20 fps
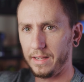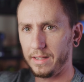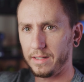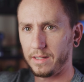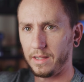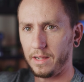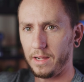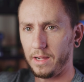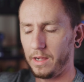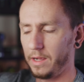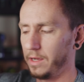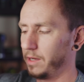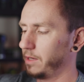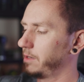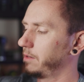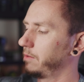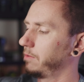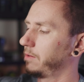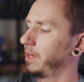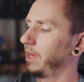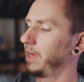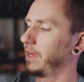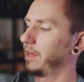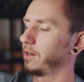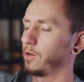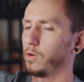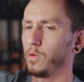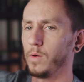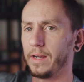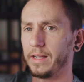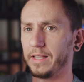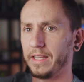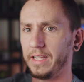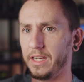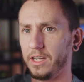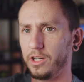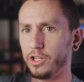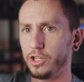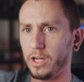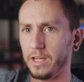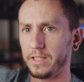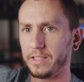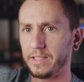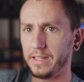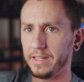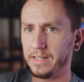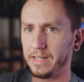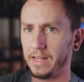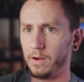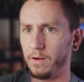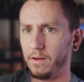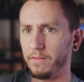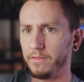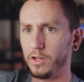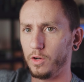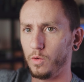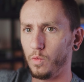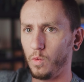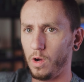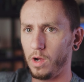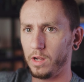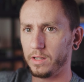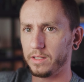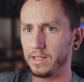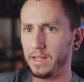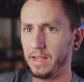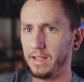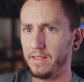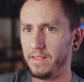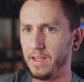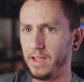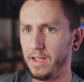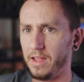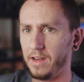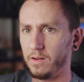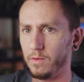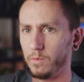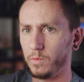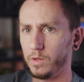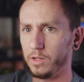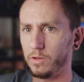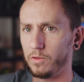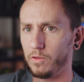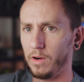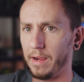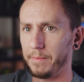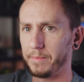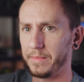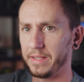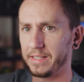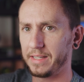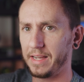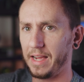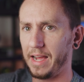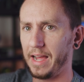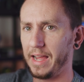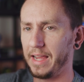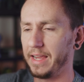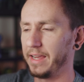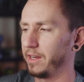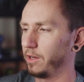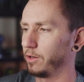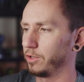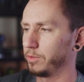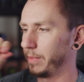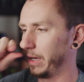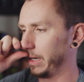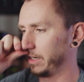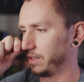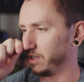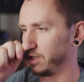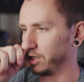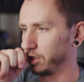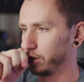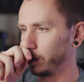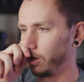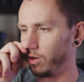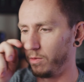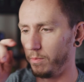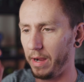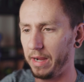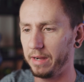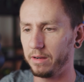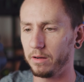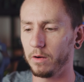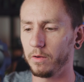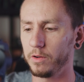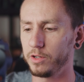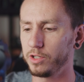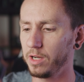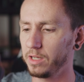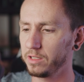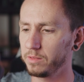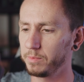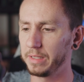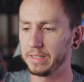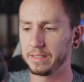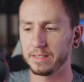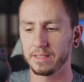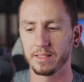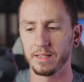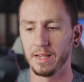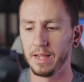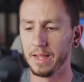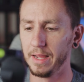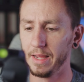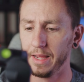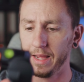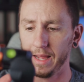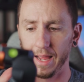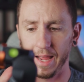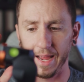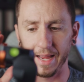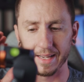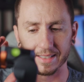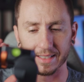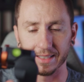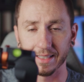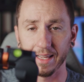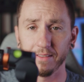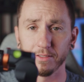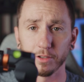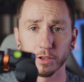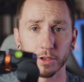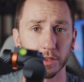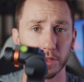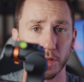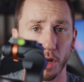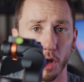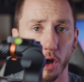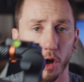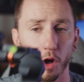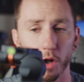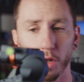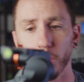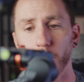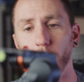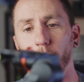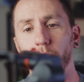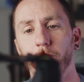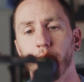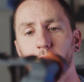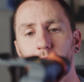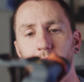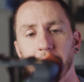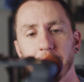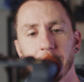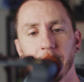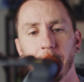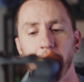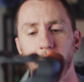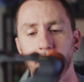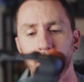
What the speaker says: it, you can quickly adjust it however you want. And then when you grab this guy, it goes back to the slow micro adjustments. Has levels all over it.